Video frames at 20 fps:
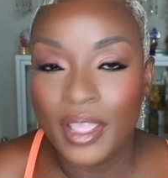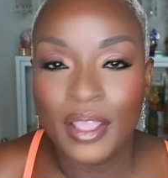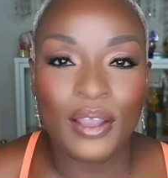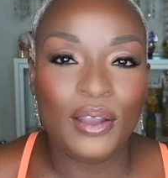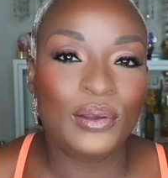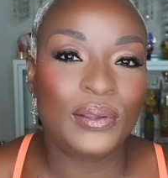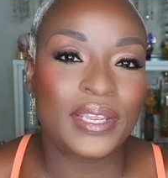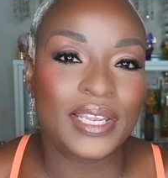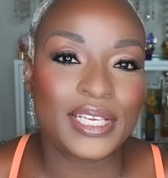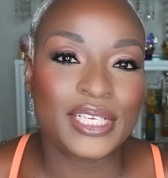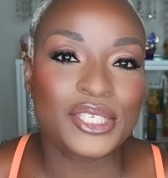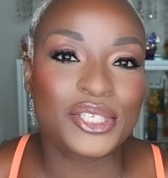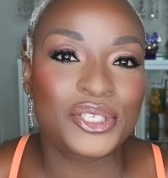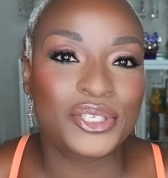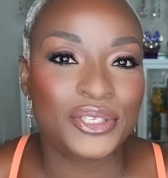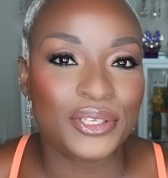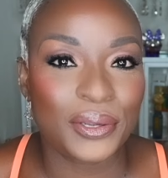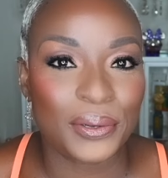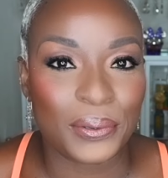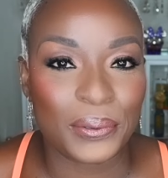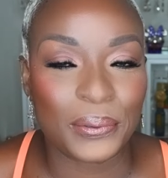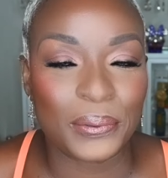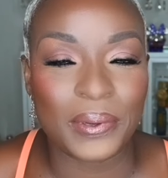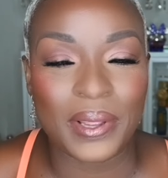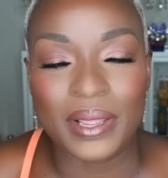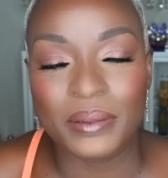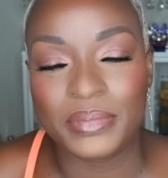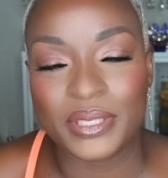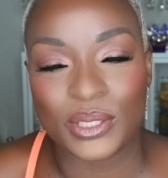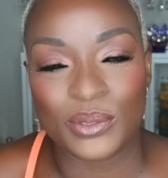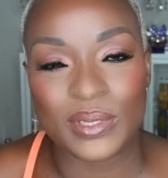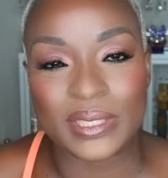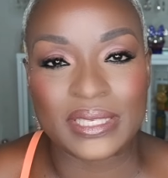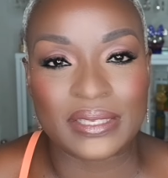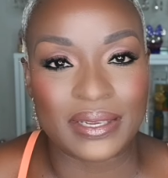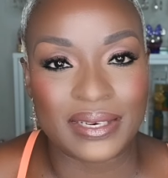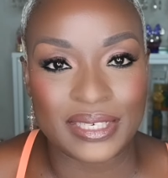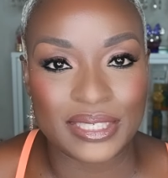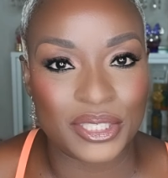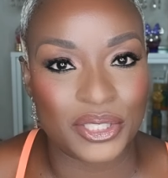Okay, so I'm so
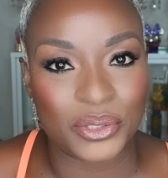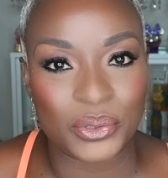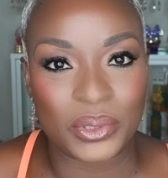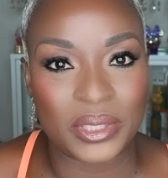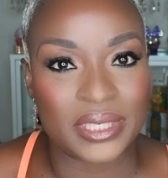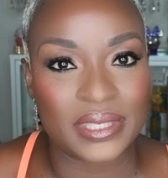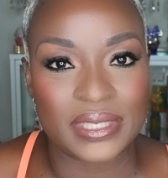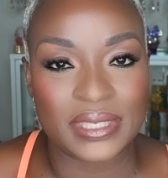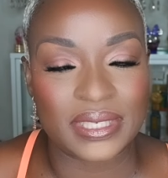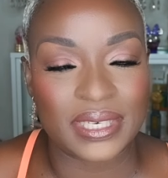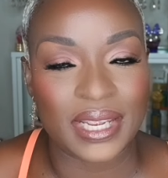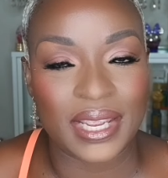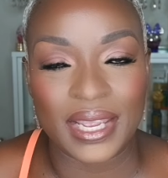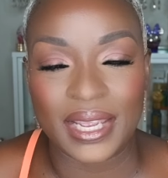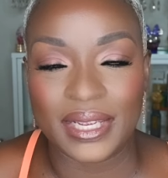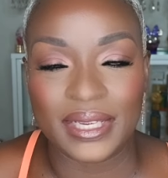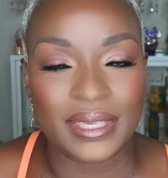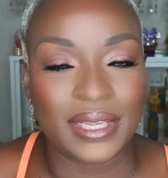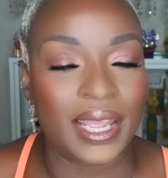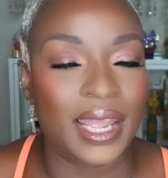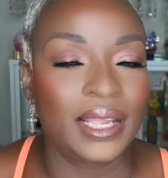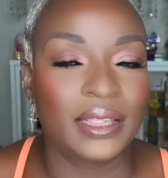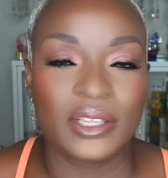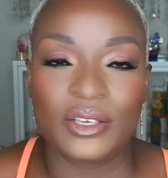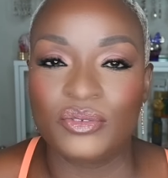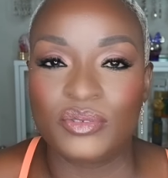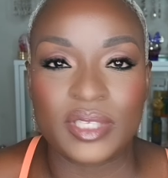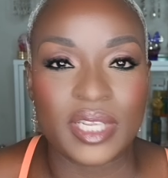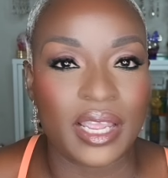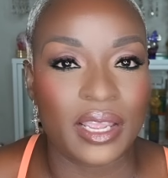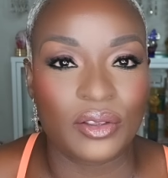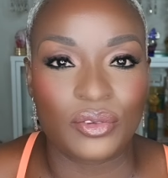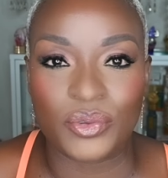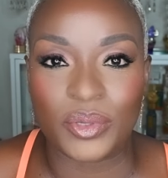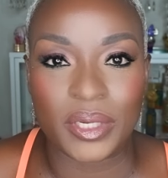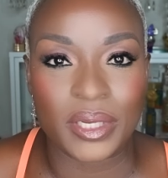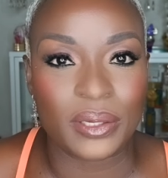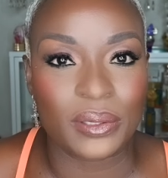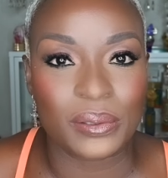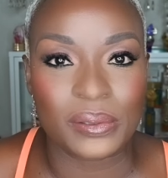excited to do this tag. I love tag
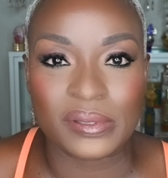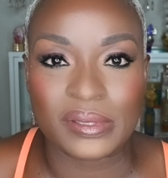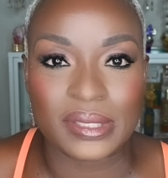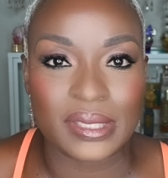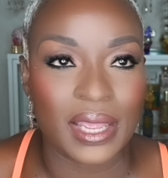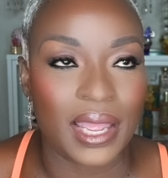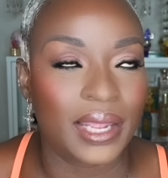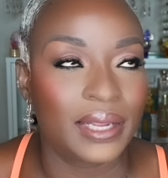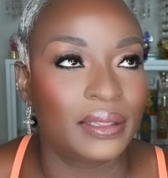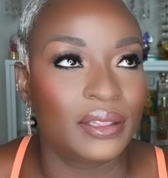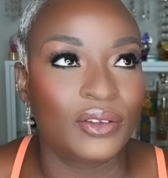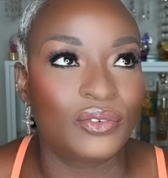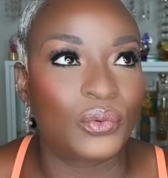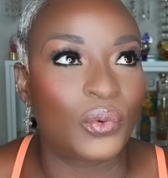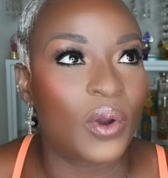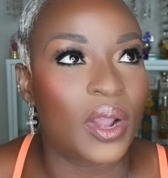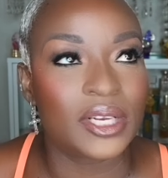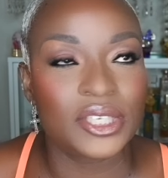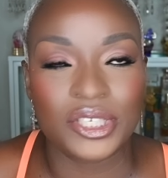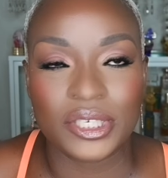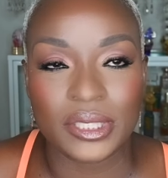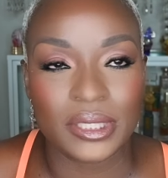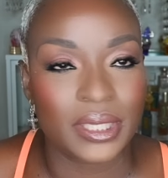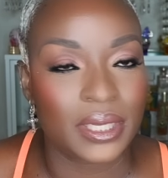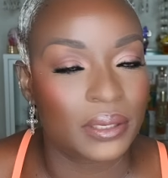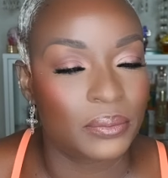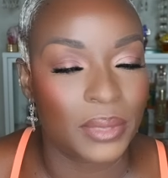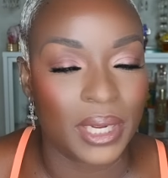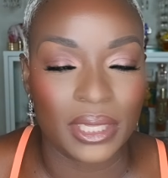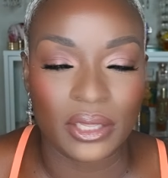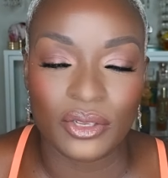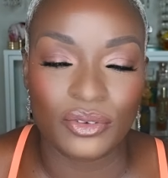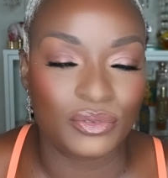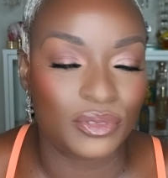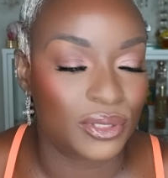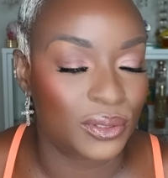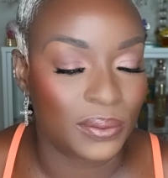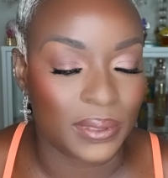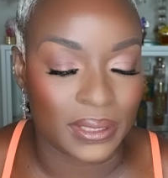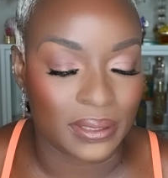videos. I love watching them. I
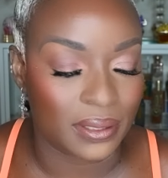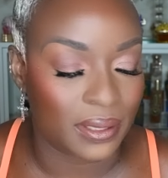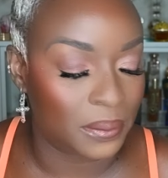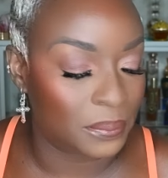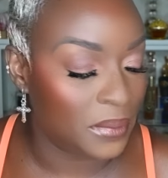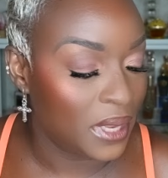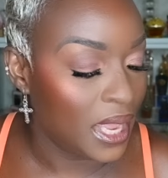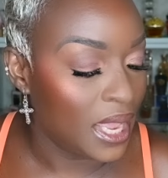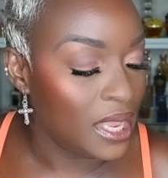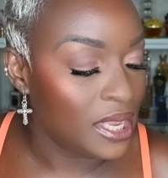love doing them.